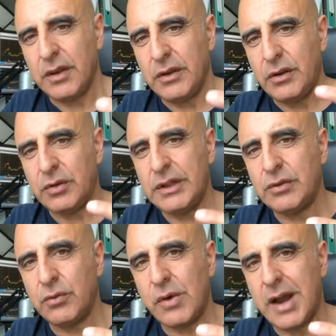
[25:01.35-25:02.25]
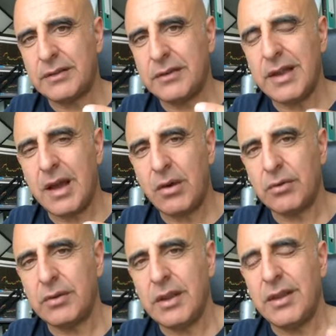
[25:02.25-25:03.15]
You need to write
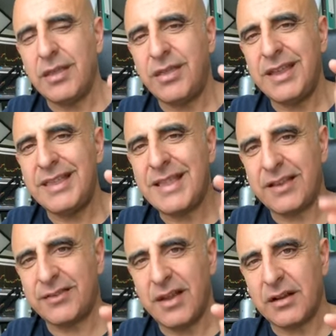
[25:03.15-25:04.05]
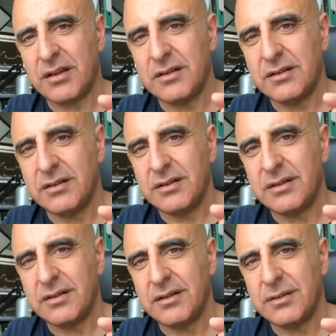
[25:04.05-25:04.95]
down the NASDAQ.
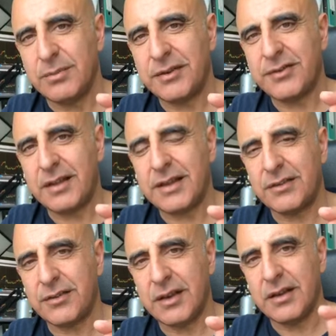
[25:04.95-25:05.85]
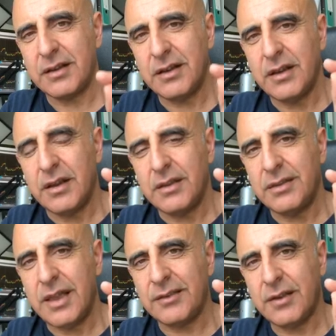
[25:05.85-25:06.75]
Please start answering.
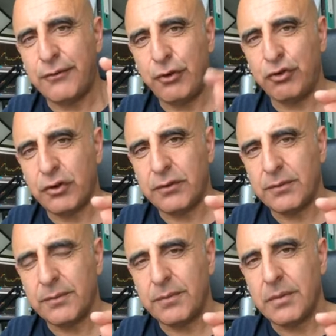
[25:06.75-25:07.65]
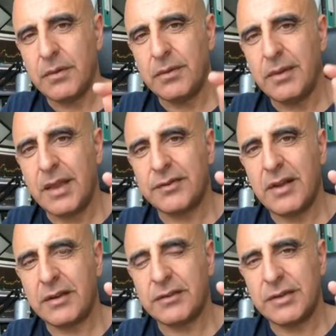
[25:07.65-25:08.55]
NASDAQ futures,
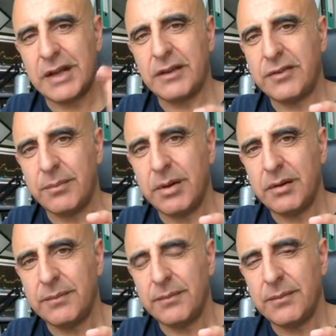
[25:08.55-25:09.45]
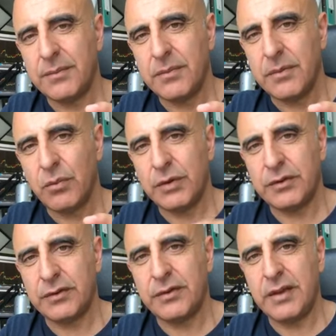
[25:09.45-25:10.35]
NASDAQ traded symbol, which
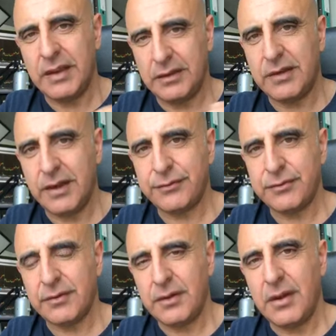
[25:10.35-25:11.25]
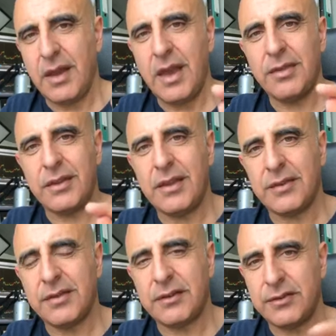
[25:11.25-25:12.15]
is the E T F, and the
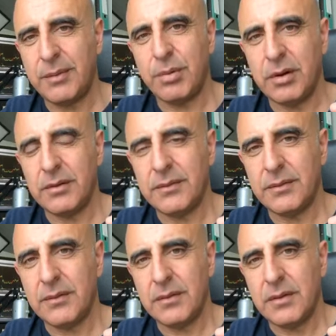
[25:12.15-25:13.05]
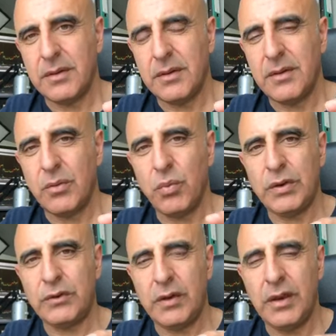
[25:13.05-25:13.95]
NASDAQ symbol,
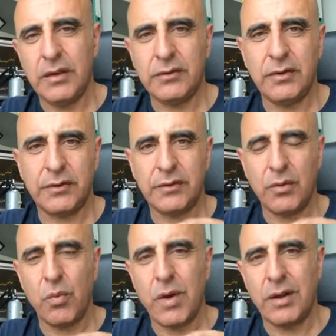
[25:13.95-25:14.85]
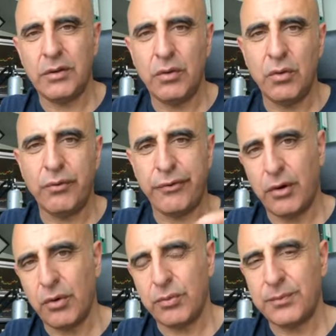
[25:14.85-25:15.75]
which is just the one you
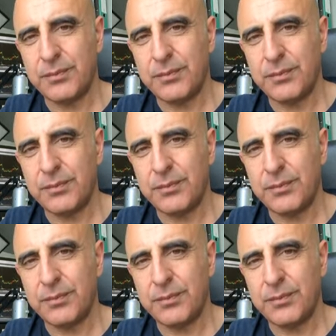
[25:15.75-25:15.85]
follow.